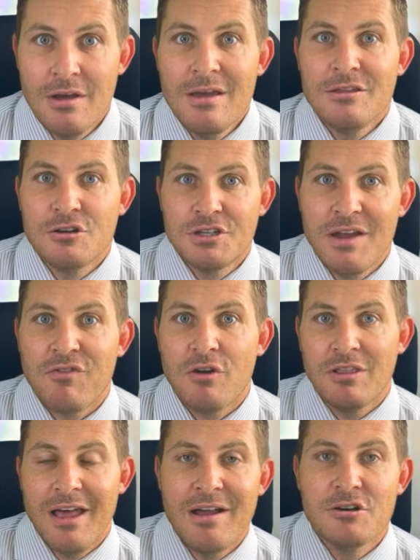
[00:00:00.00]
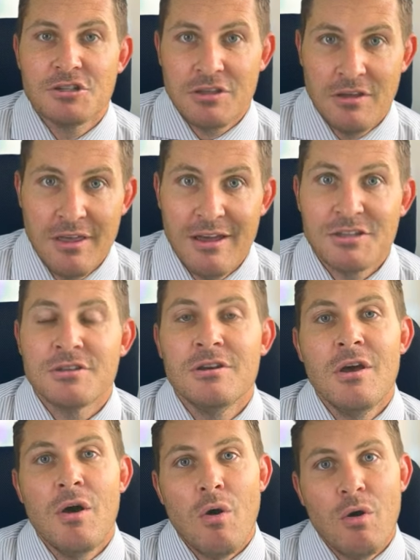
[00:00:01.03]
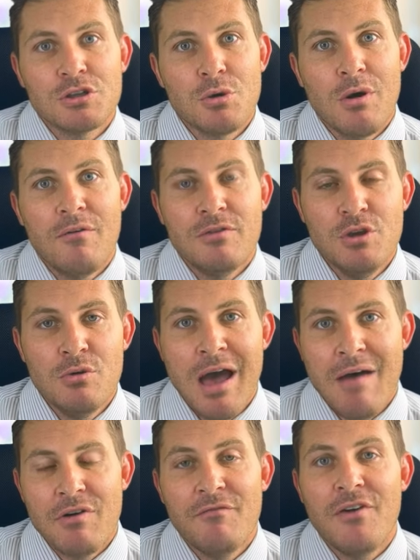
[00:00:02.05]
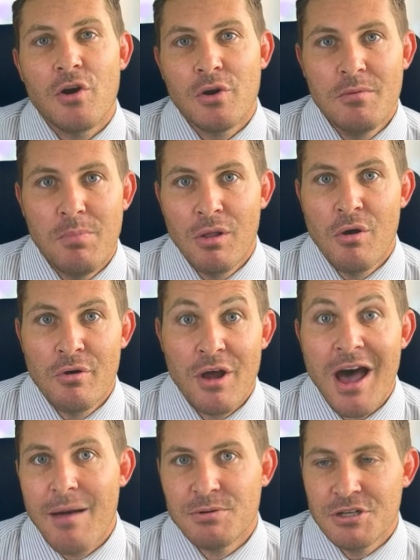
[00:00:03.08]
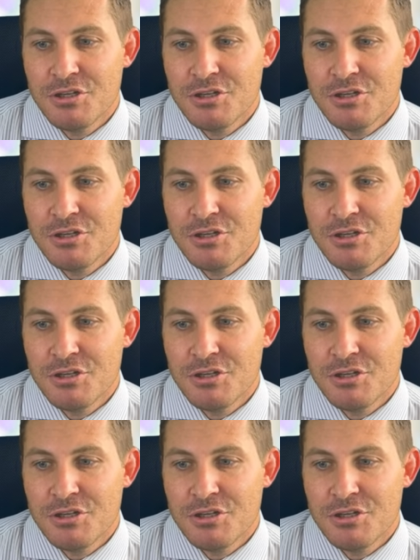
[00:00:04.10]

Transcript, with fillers: There's different layers to this. Also, you have a variable loan option.